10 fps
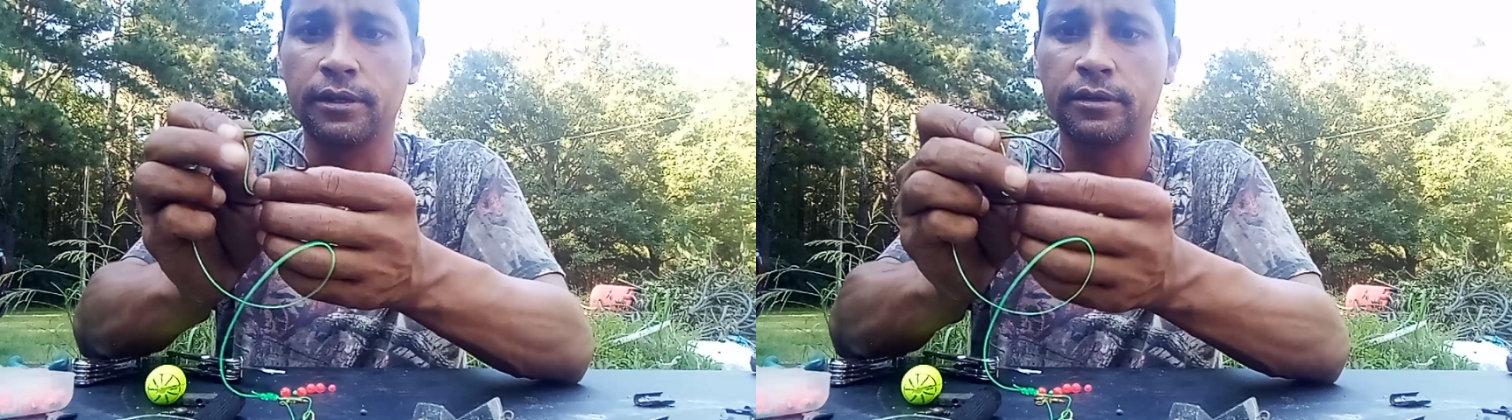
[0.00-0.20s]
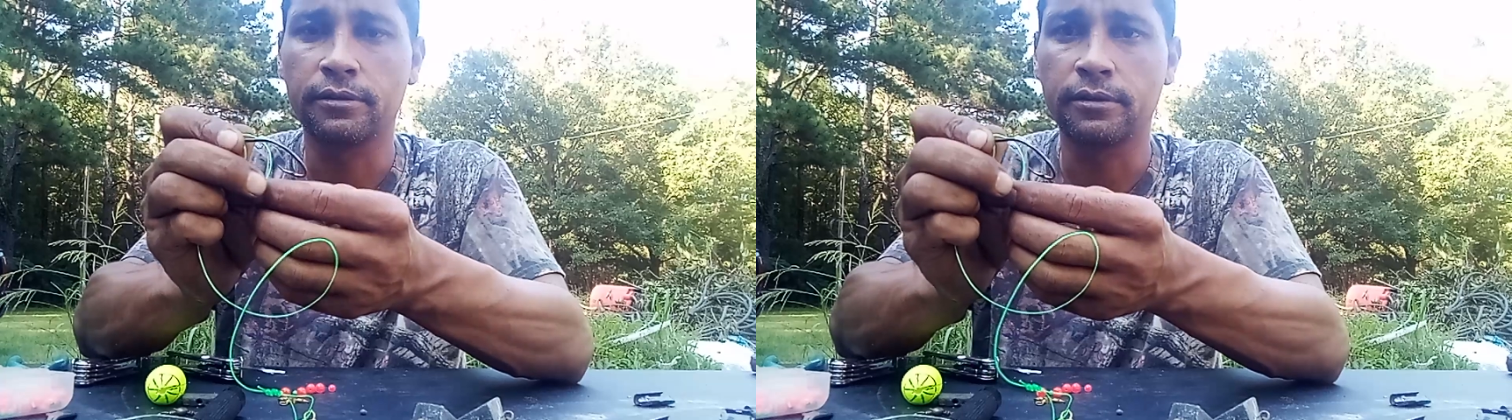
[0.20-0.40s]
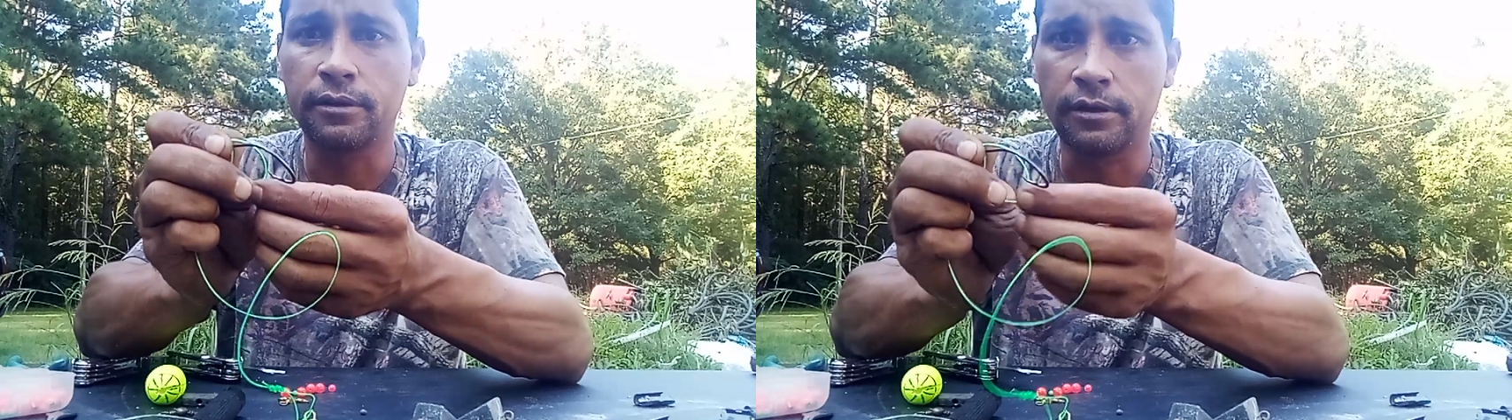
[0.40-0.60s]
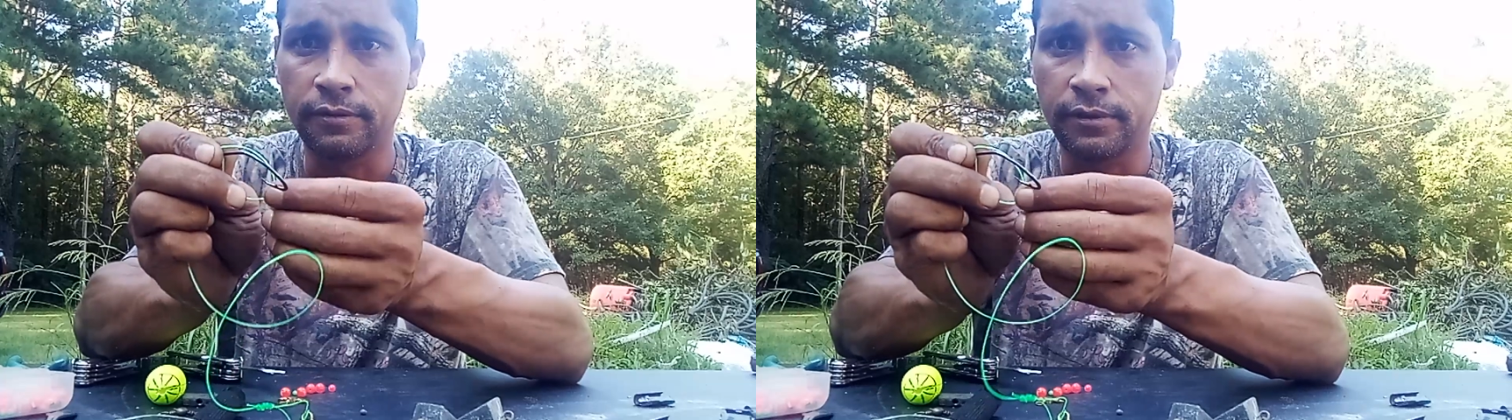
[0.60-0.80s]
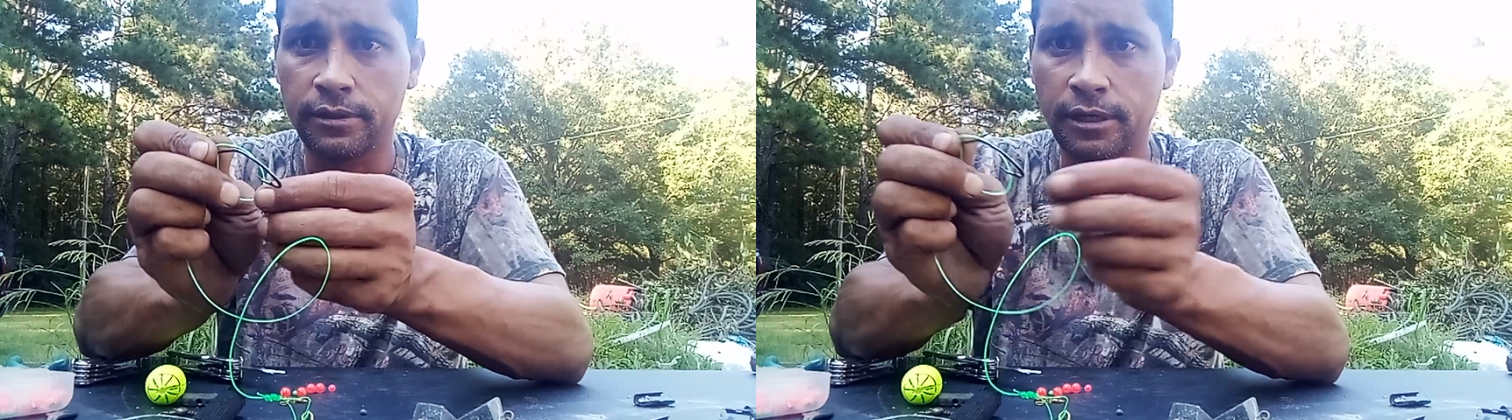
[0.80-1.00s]
it
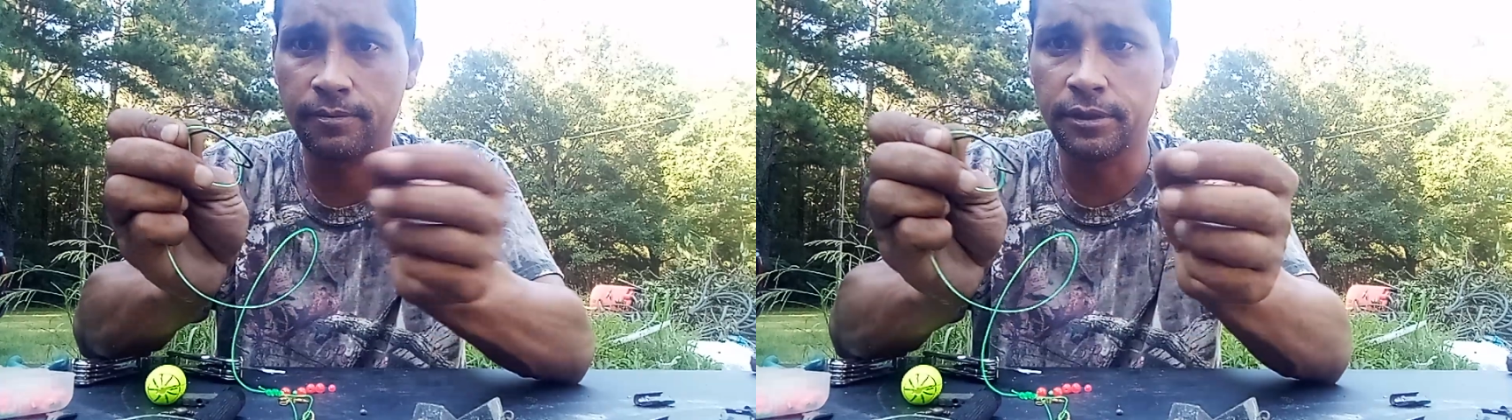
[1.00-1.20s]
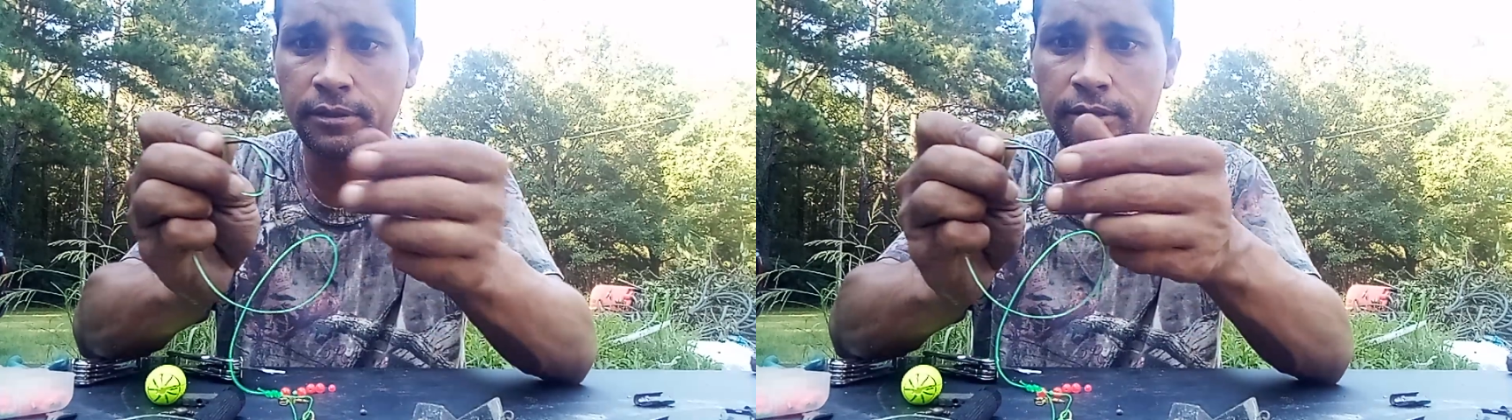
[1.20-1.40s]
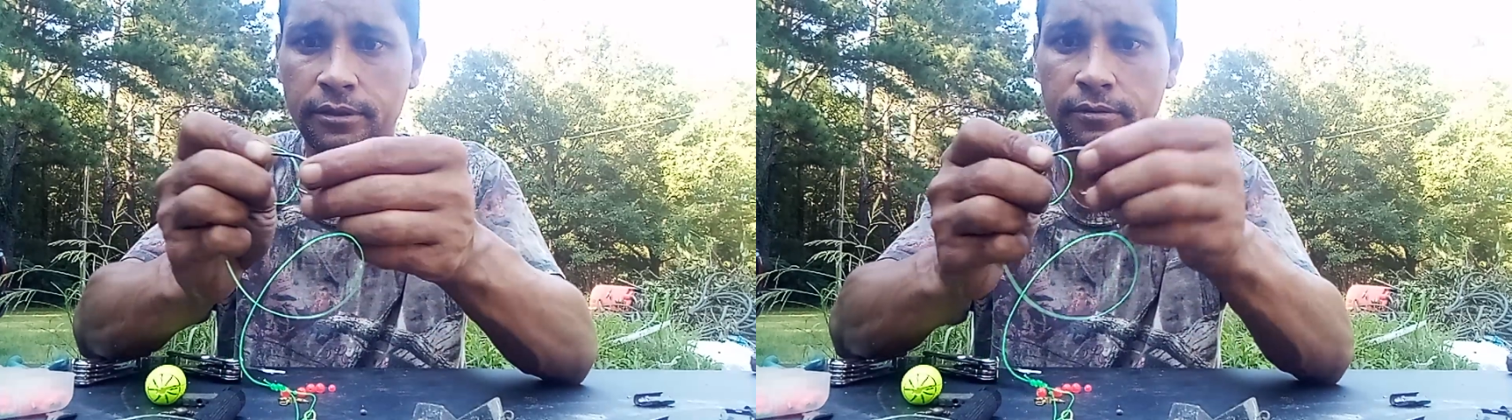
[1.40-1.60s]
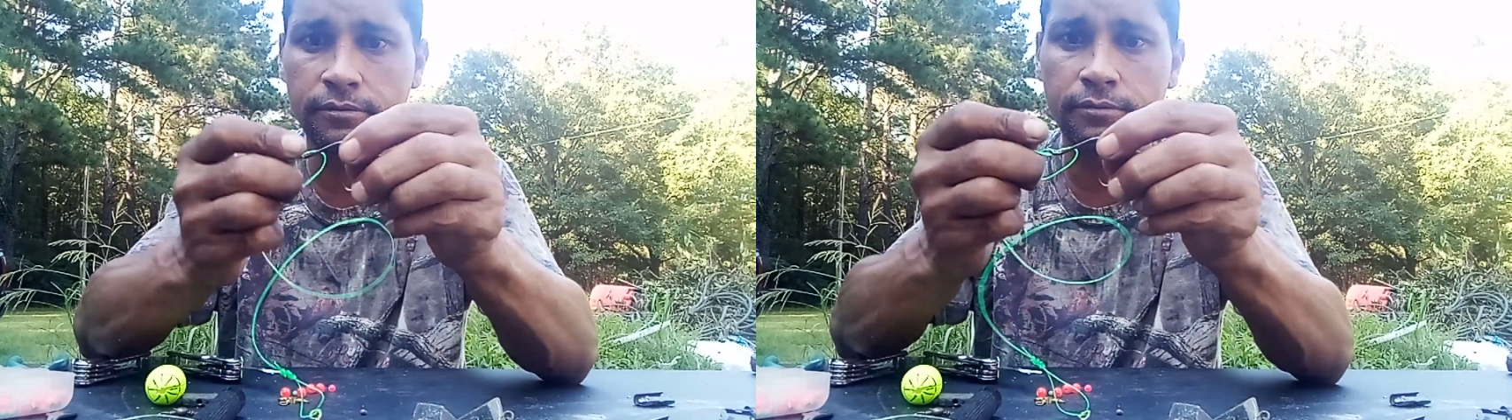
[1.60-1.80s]
over the top of your hook,